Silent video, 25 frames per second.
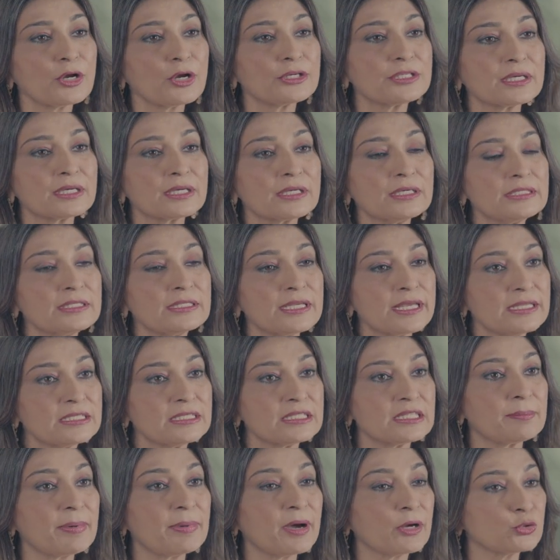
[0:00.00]
the body
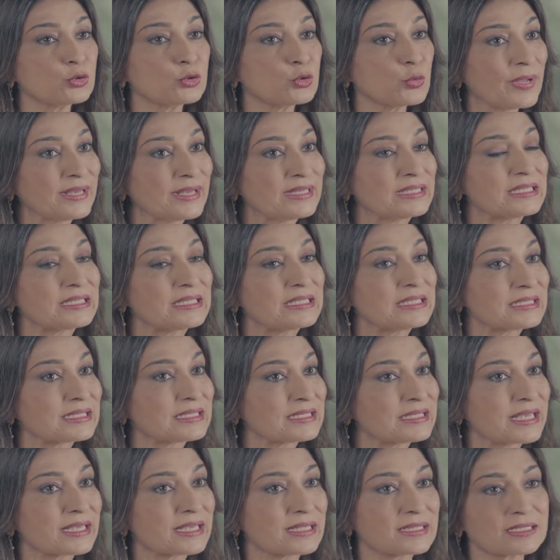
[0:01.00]
contains about
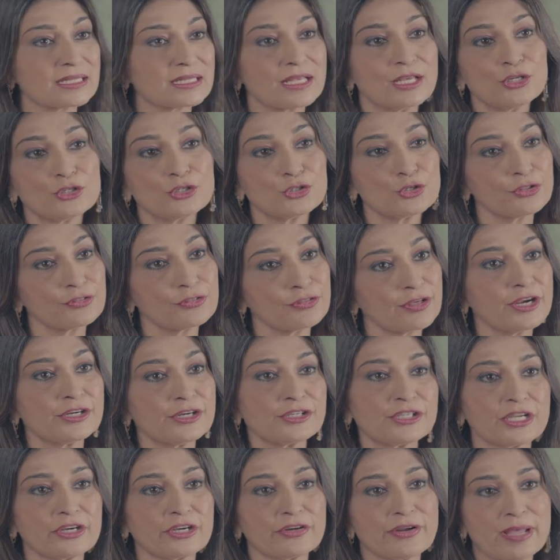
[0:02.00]
26 to
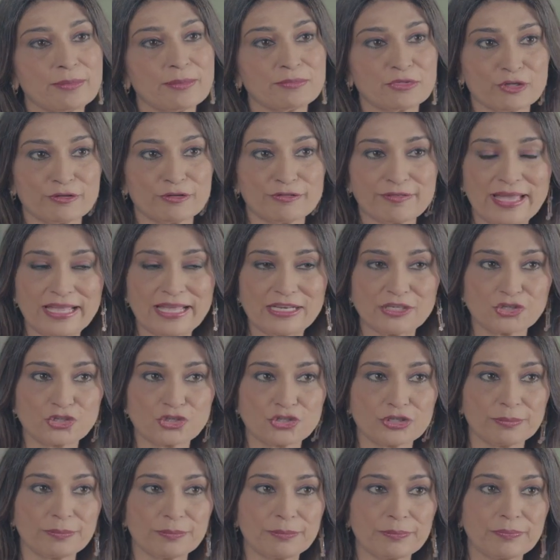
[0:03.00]
30 grams of
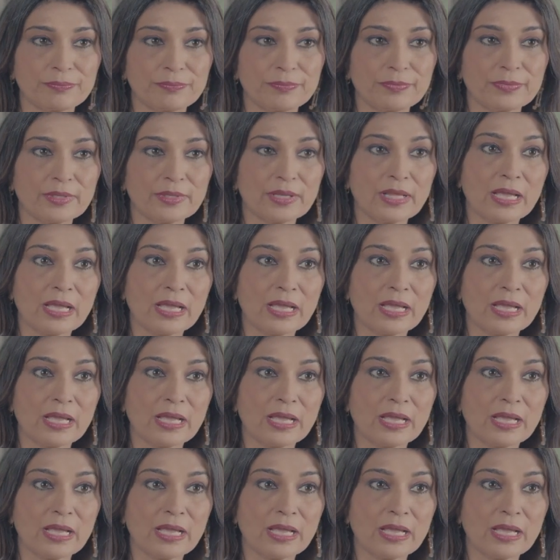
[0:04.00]
calcium.